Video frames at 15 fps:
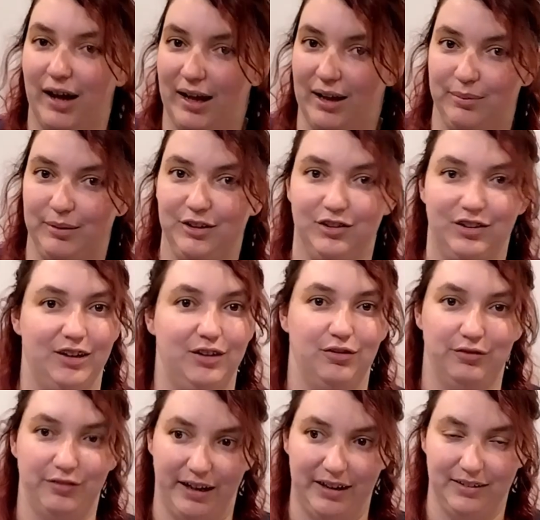for RPG or
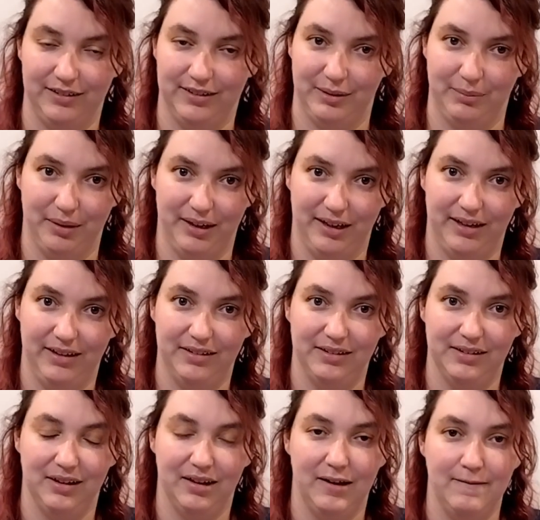fantasy
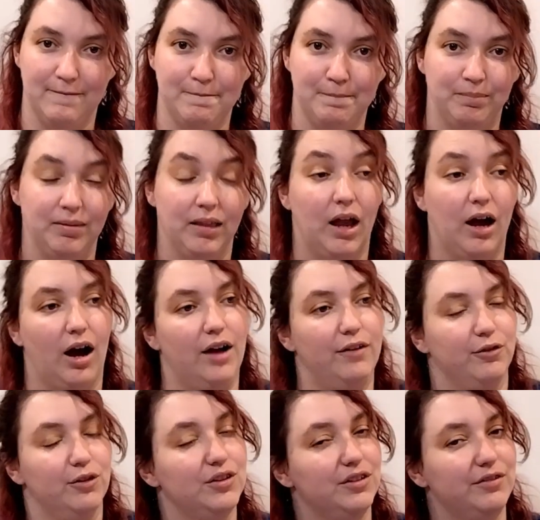minis.
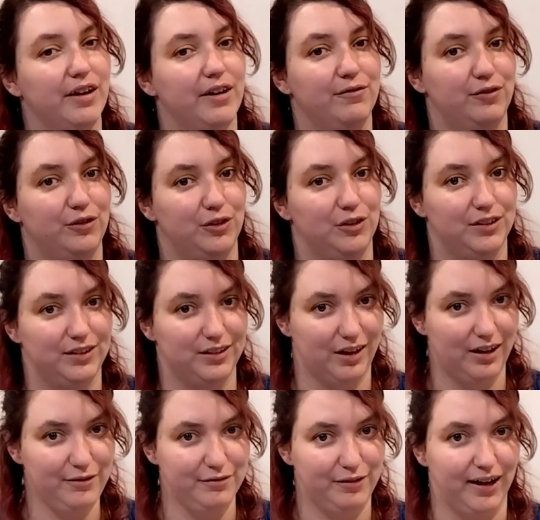I've also found for
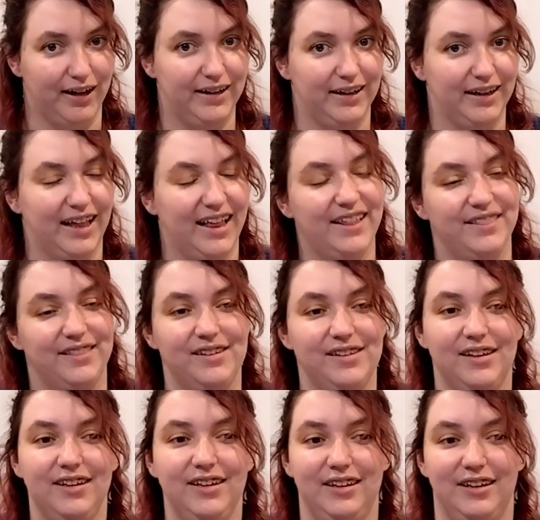sci-fi, this
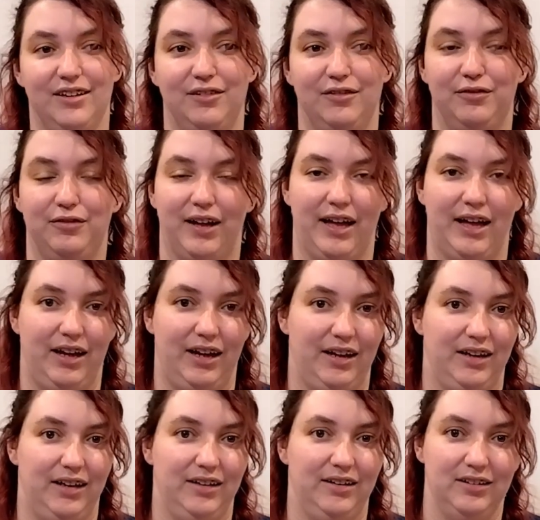can give
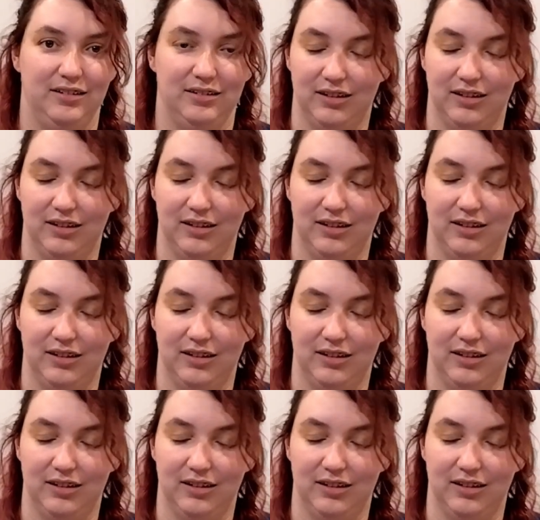a